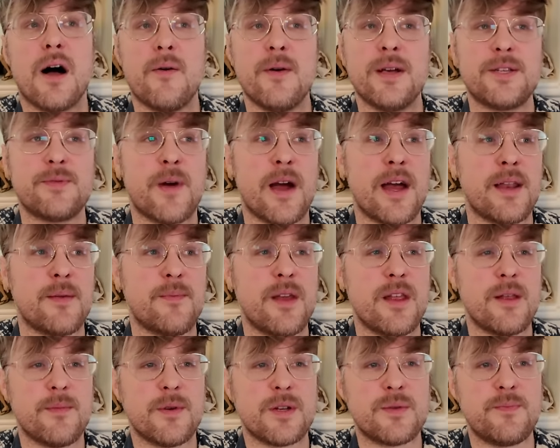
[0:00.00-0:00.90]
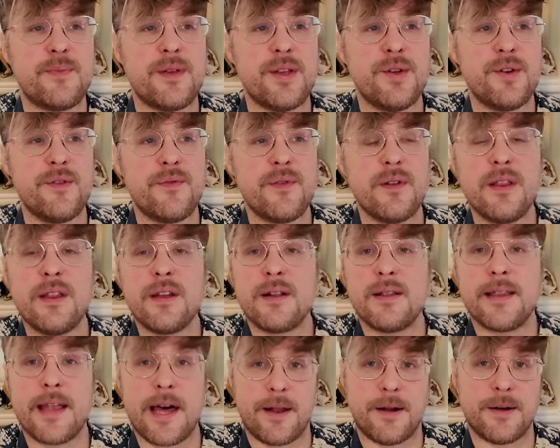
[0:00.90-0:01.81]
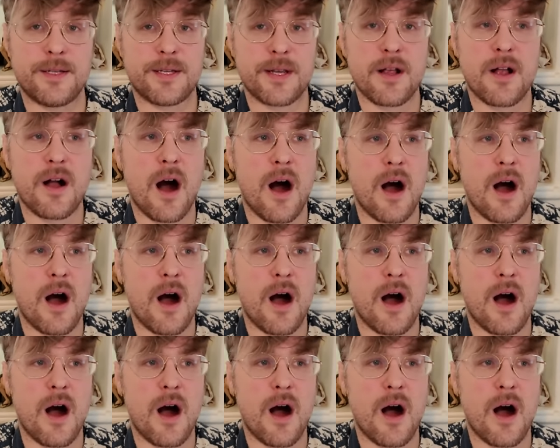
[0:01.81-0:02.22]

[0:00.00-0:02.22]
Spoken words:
always writing me the most beautiful little letters and